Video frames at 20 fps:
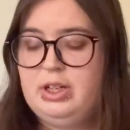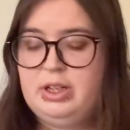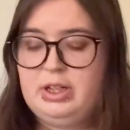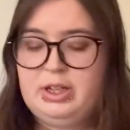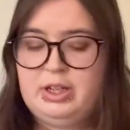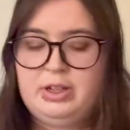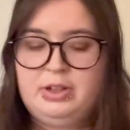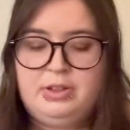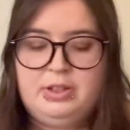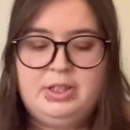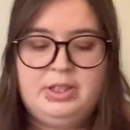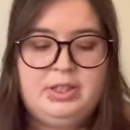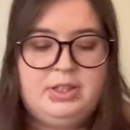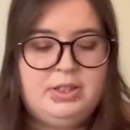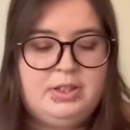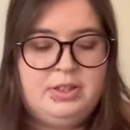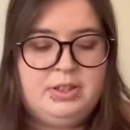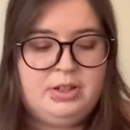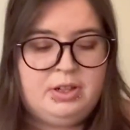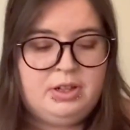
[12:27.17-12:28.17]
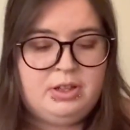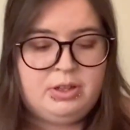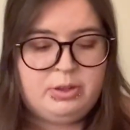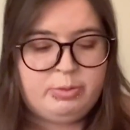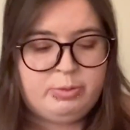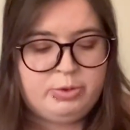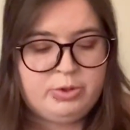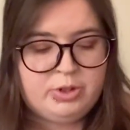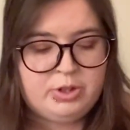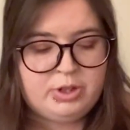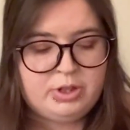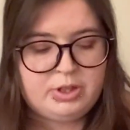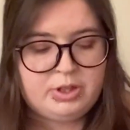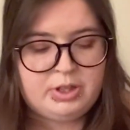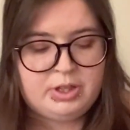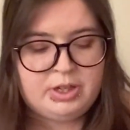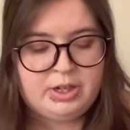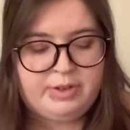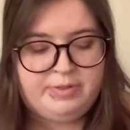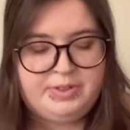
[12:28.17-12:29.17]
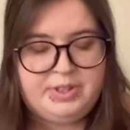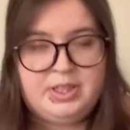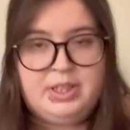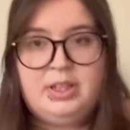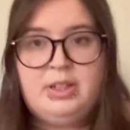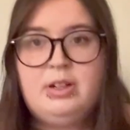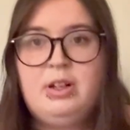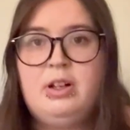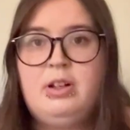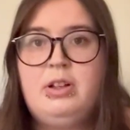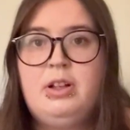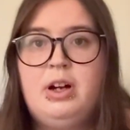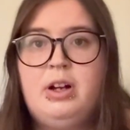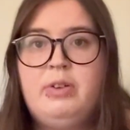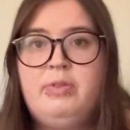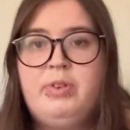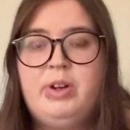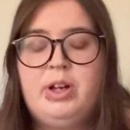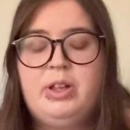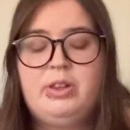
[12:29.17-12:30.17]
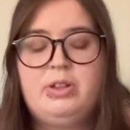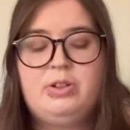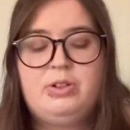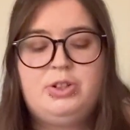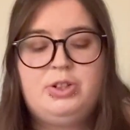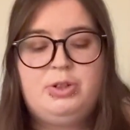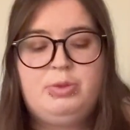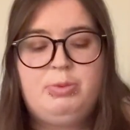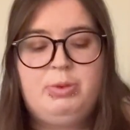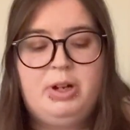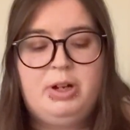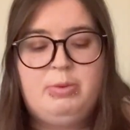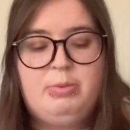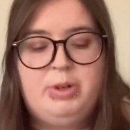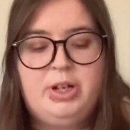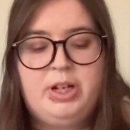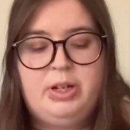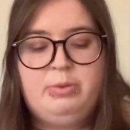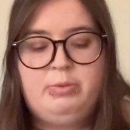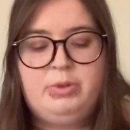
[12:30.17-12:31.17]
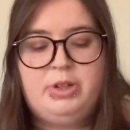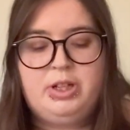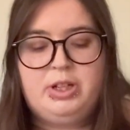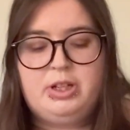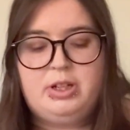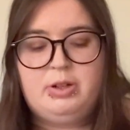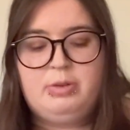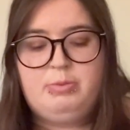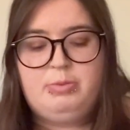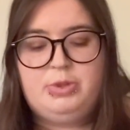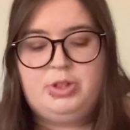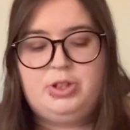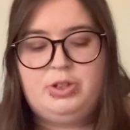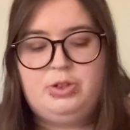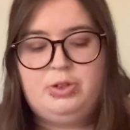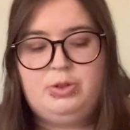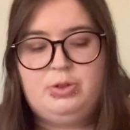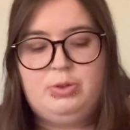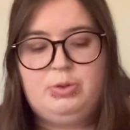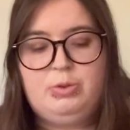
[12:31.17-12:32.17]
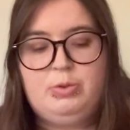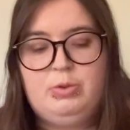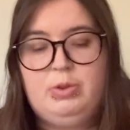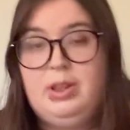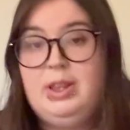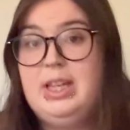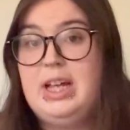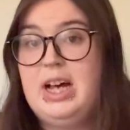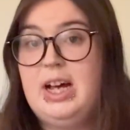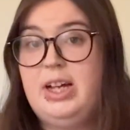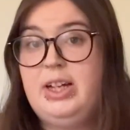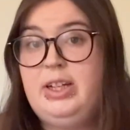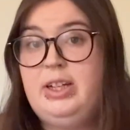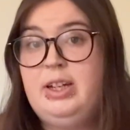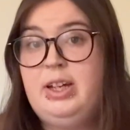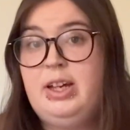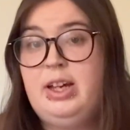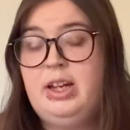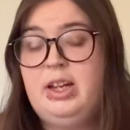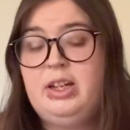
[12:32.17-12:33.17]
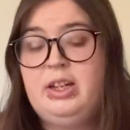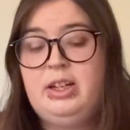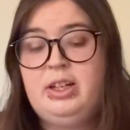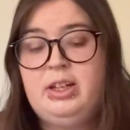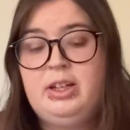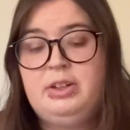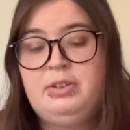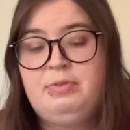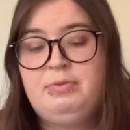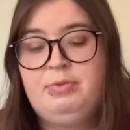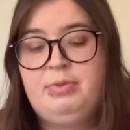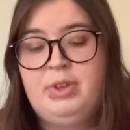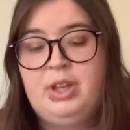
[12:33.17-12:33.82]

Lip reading: Now, this is another book that I've seen a lot of authors swear by when it comes to line editing.